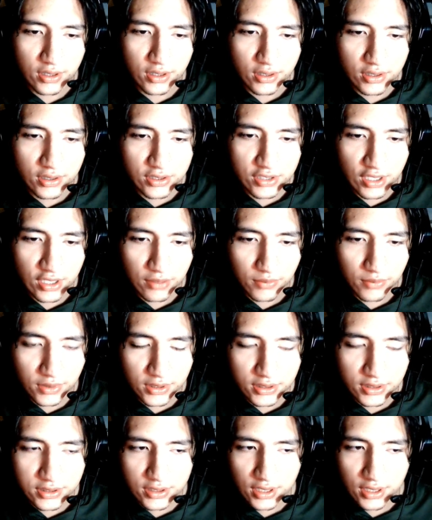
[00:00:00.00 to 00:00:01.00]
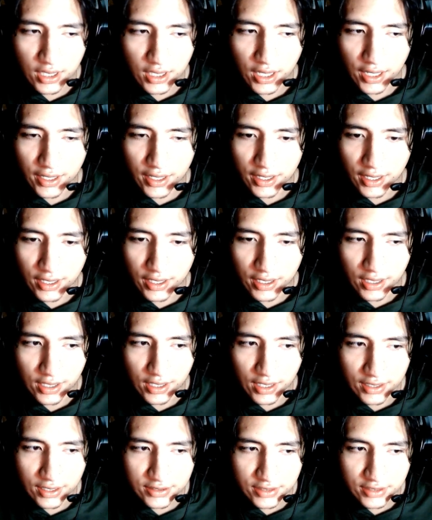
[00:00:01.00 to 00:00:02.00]
resembles an
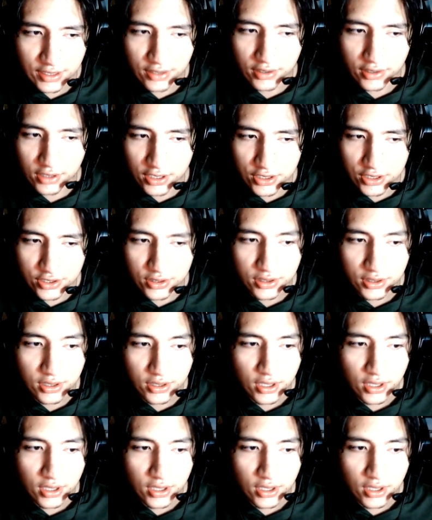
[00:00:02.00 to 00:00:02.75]
elastic collision